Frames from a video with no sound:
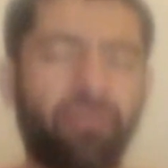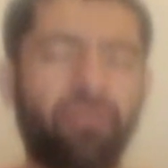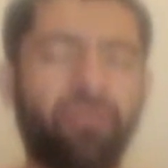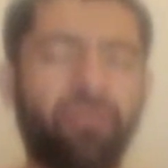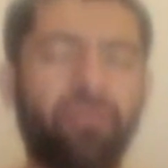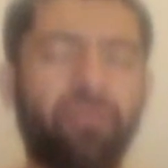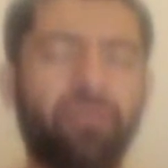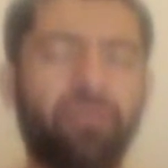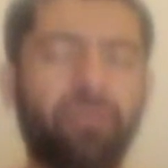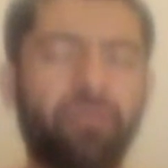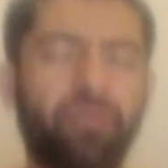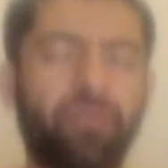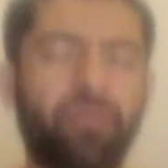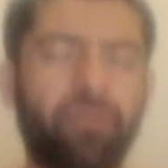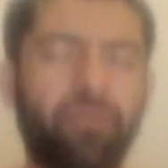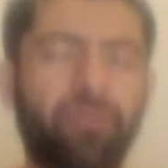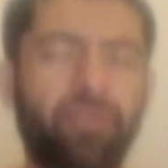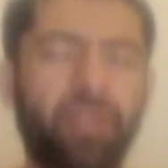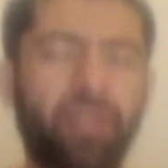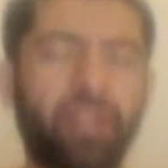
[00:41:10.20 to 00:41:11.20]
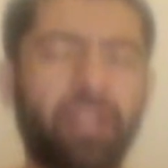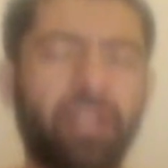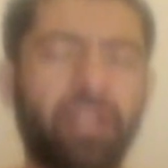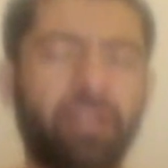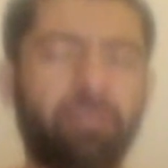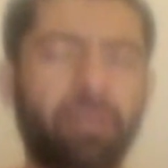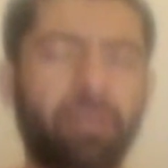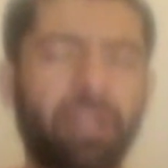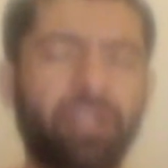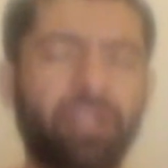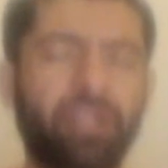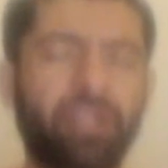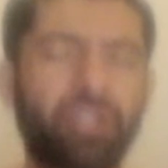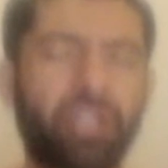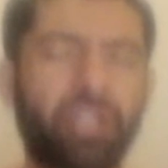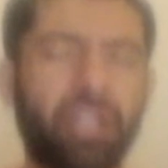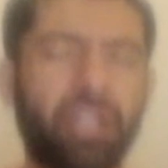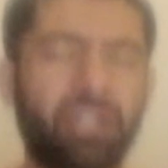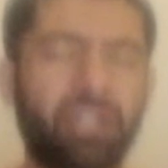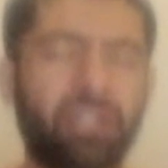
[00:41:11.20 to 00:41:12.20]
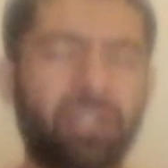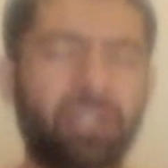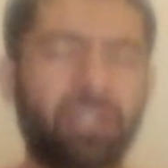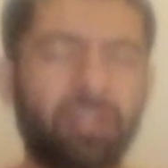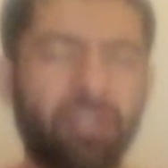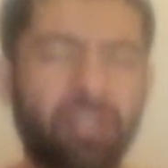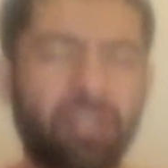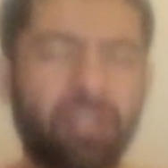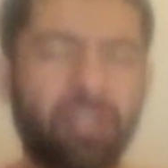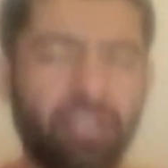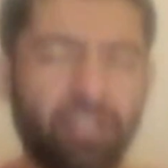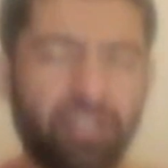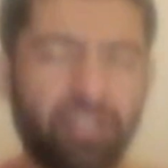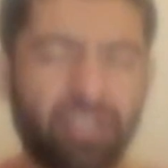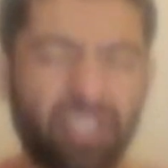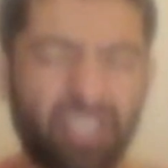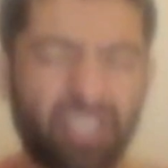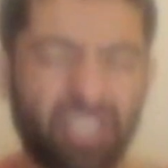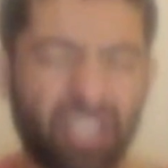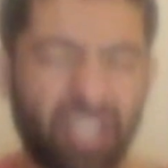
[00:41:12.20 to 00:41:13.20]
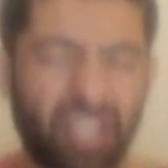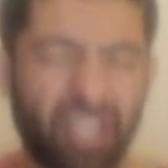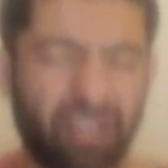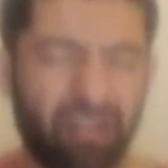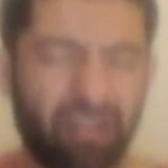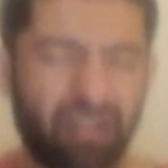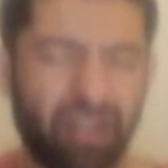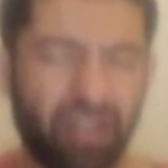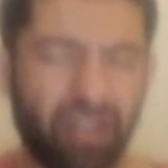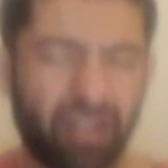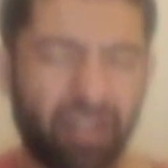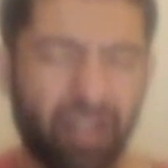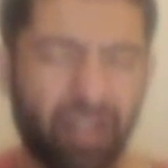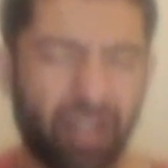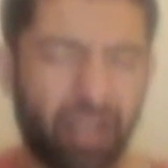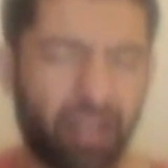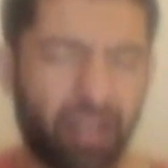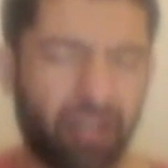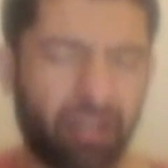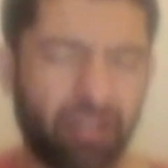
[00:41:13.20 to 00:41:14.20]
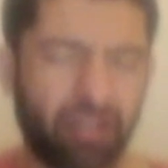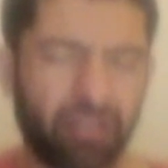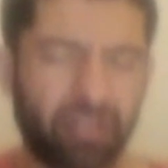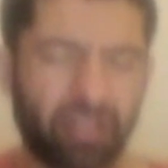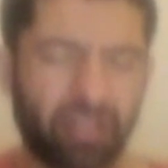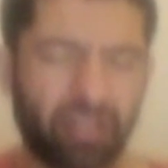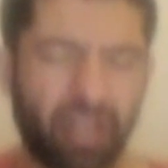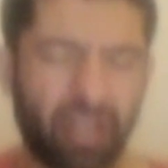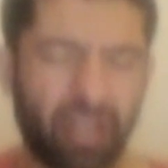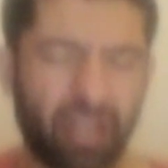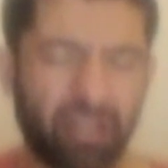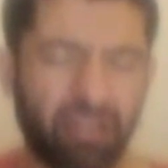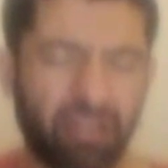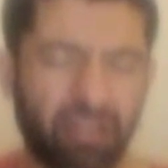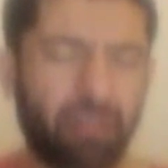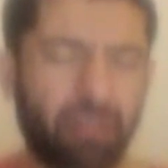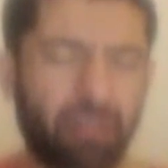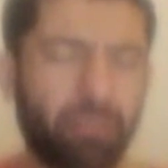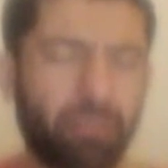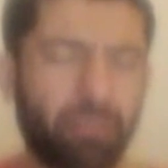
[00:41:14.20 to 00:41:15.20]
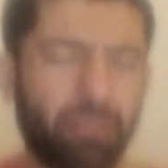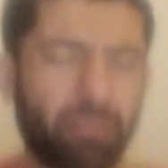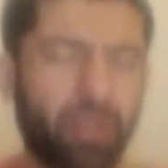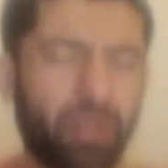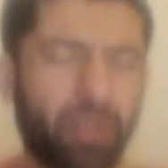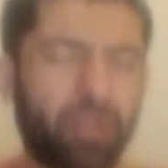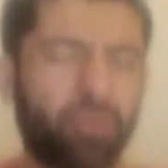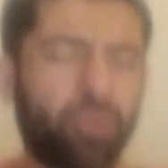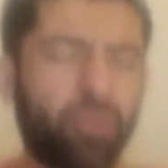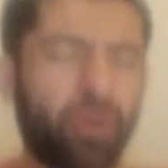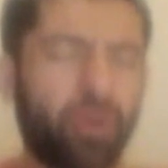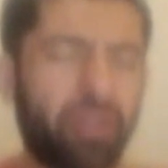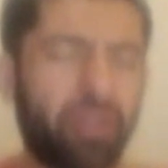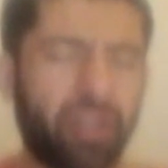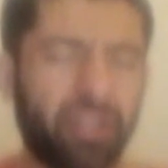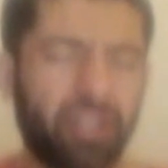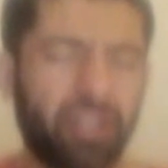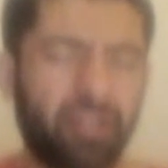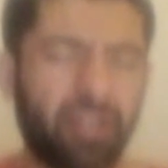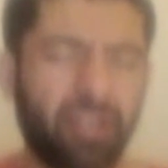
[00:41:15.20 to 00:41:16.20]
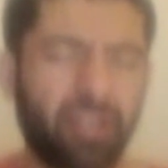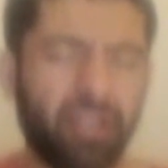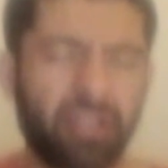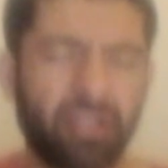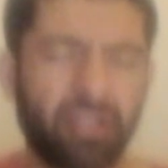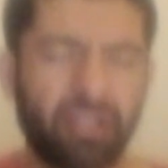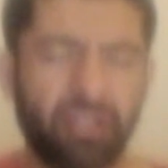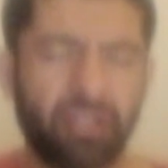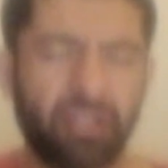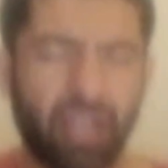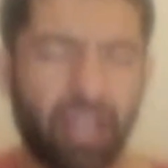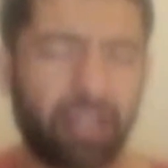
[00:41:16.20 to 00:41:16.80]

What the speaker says: that feeling in my chest that he doesn't care and that I'm not worth anything